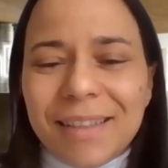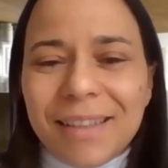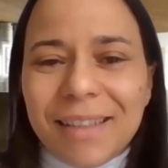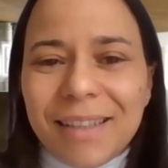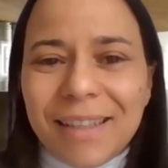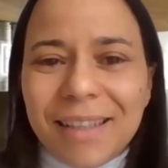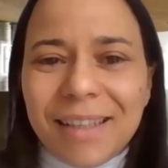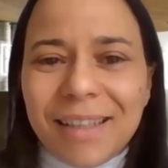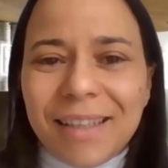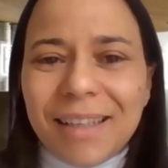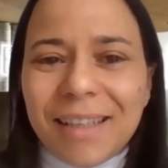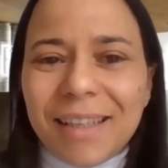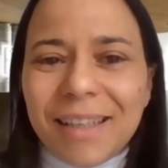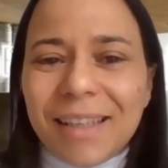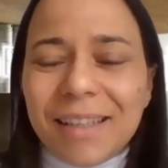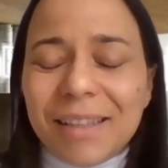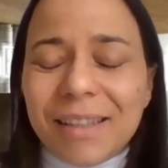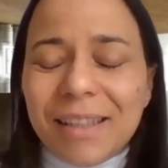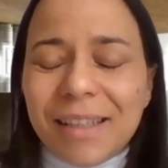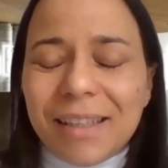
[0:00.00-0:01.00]

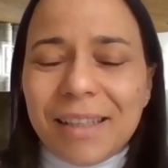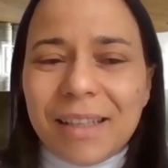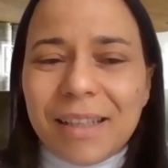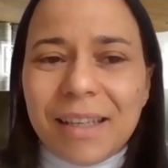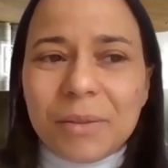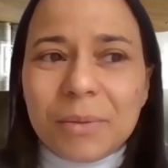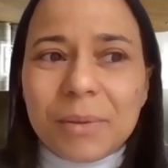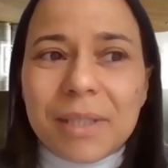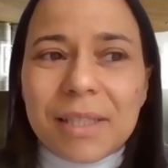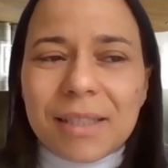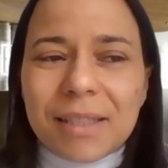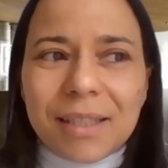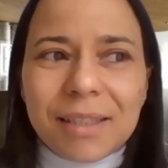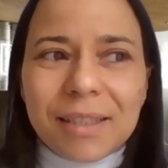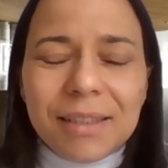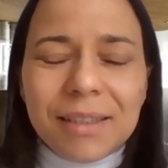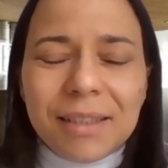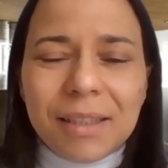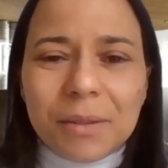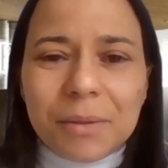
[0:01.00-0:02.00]
And we
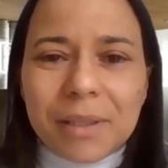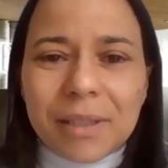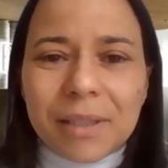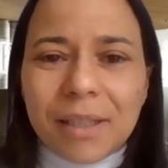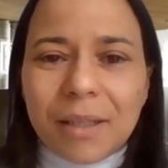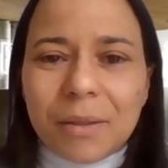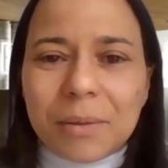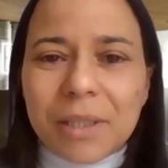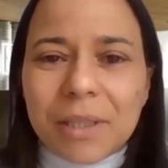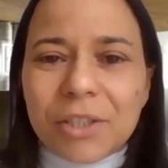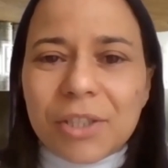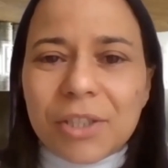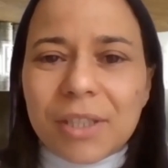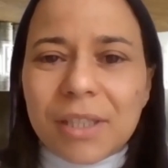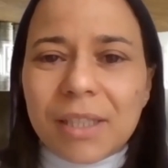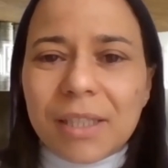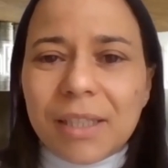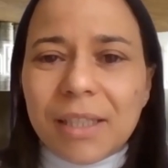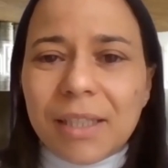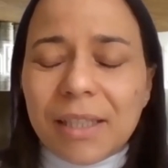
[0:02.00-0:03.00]
started our
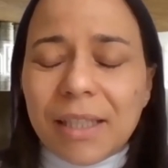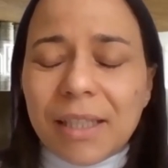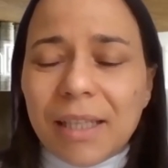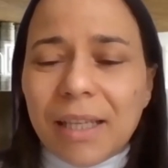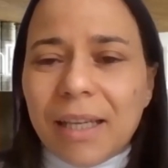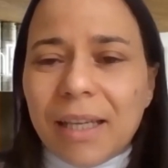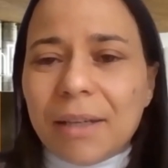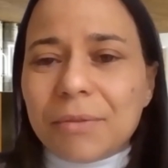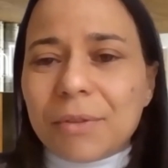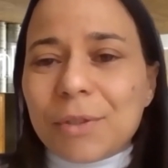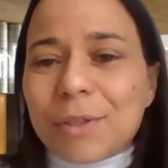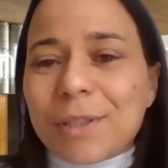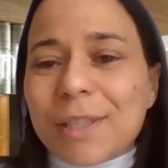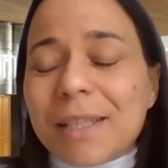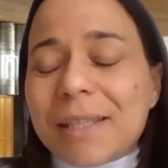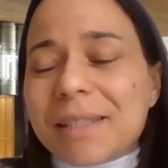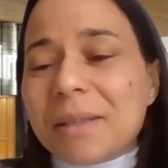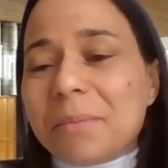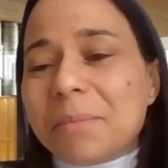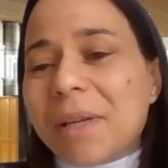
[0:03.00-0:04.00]
journey, and I have to
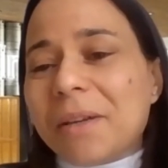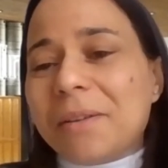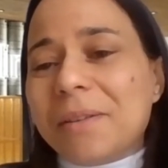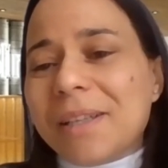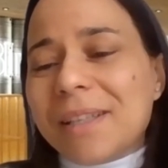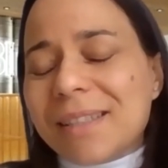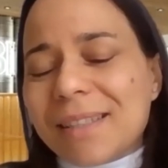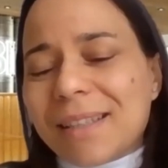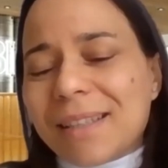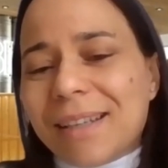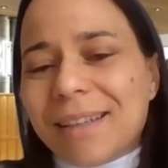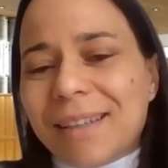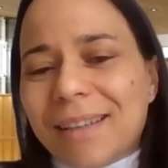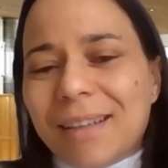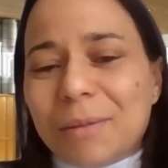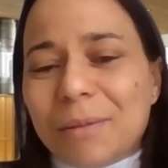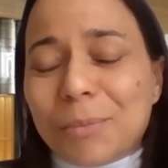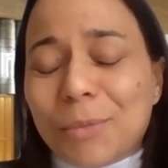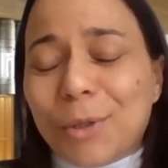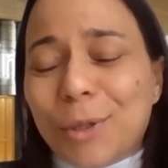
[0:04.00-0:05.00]
say some areas
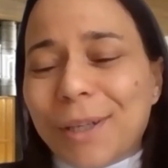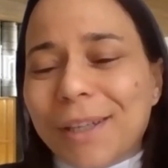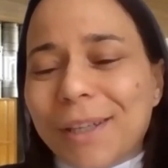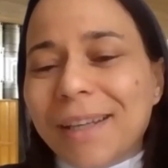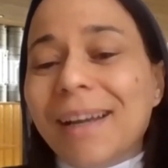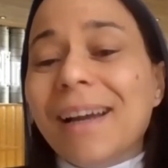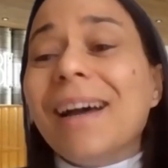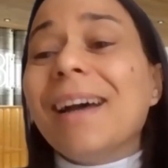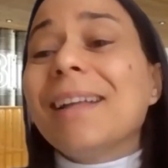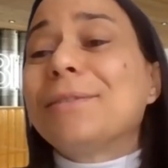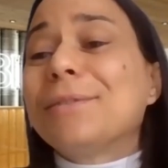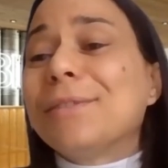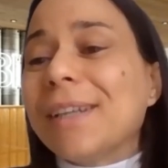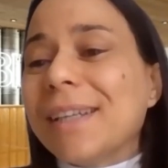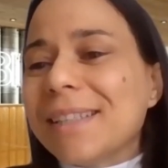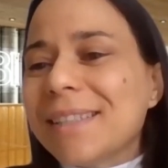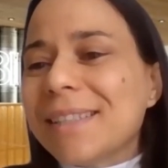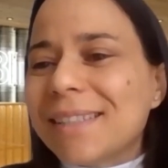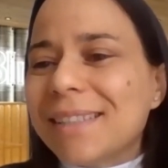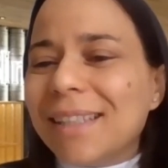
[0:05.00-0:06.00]
are more
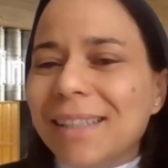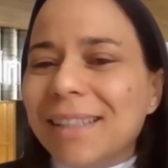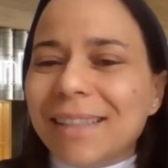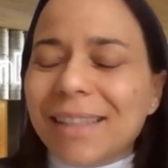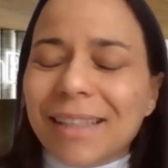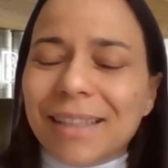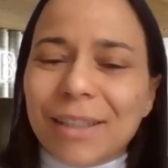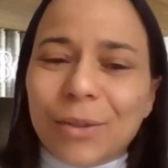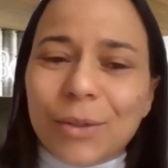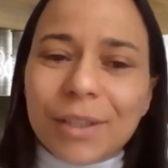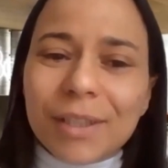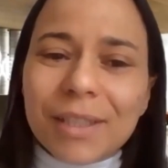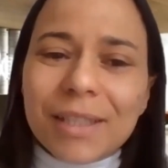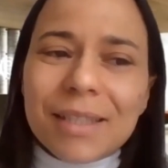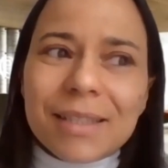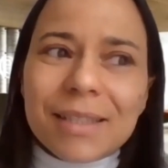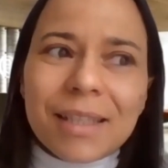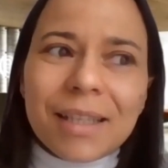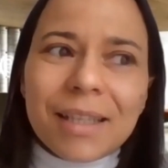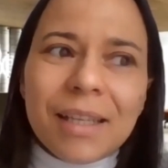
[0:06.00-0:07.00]
advanced than
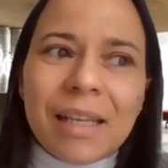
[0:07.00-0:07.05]
others.